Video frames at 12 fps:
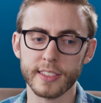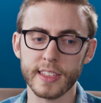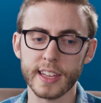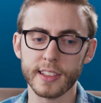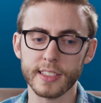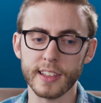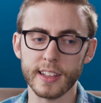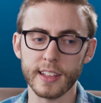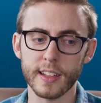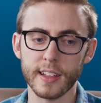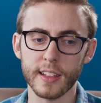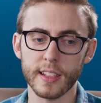think that,
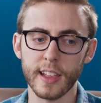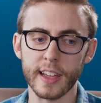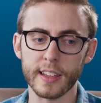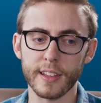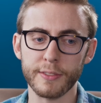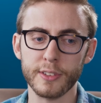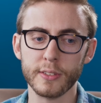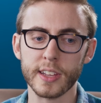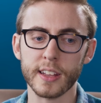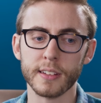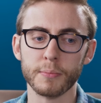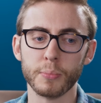like, if you
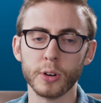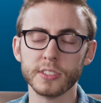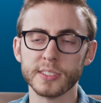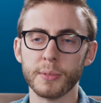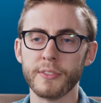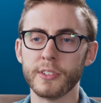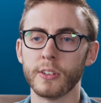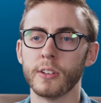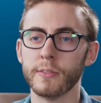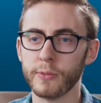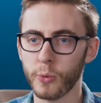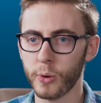can put some of your
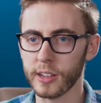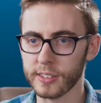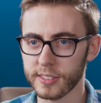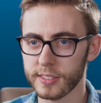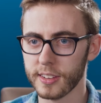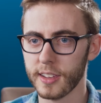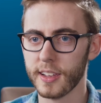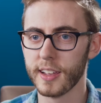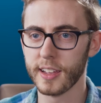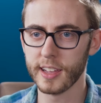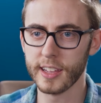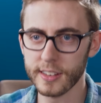own voice
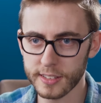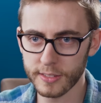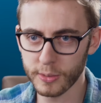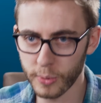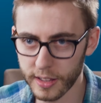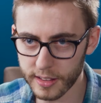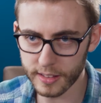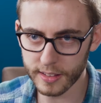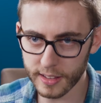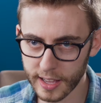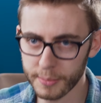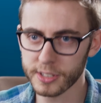into what
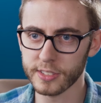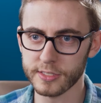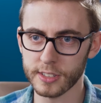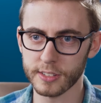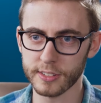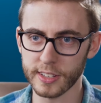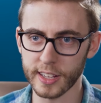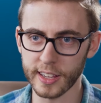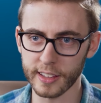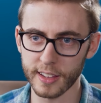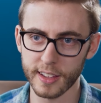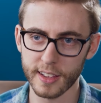images you're
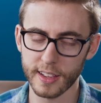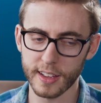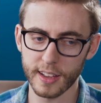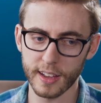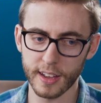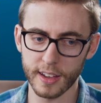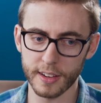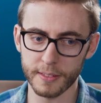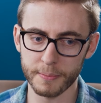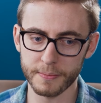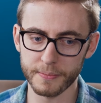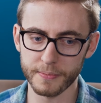creating,
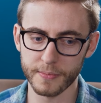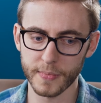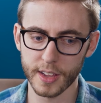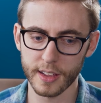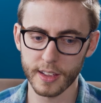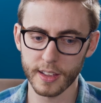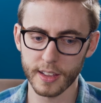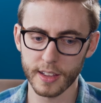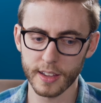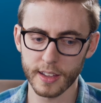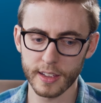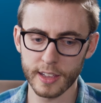
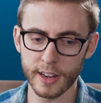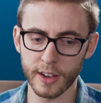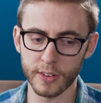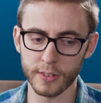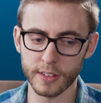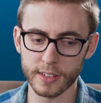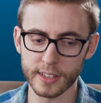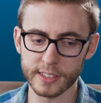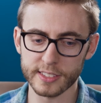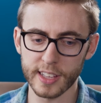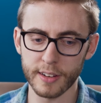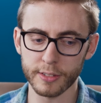you know,
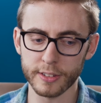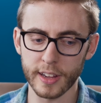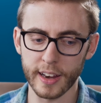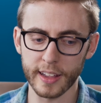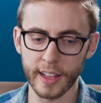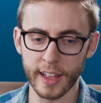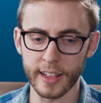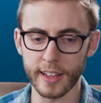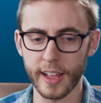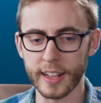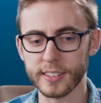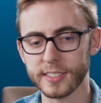instead of creating
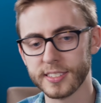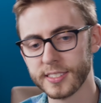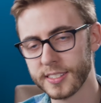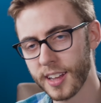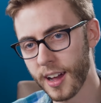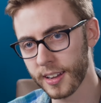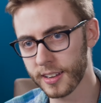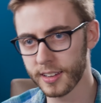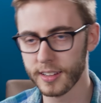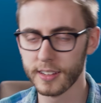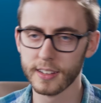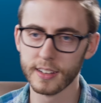a stock,